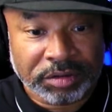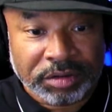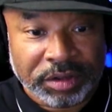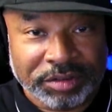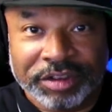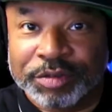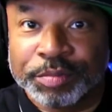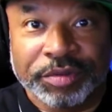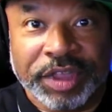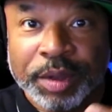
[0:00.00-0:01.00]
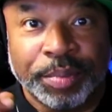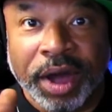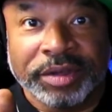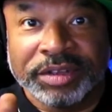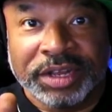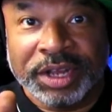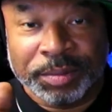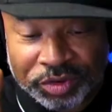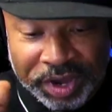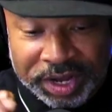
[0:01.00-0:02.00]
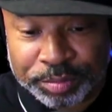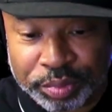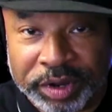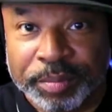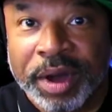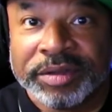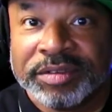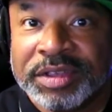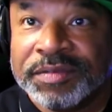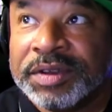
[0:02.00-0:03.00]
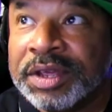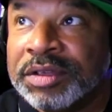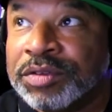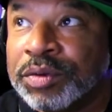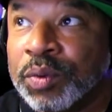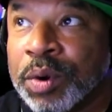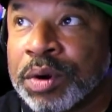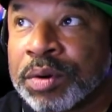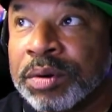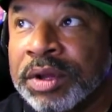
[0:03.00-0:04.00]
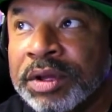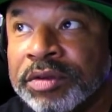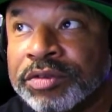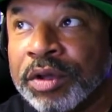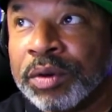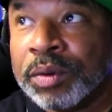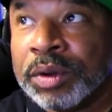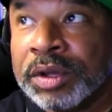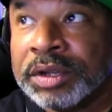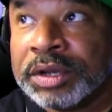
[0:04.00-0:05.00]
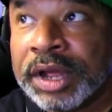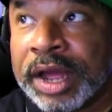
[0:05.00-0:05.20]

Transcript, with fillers: just stay positive and try to bring positivity to the world. So I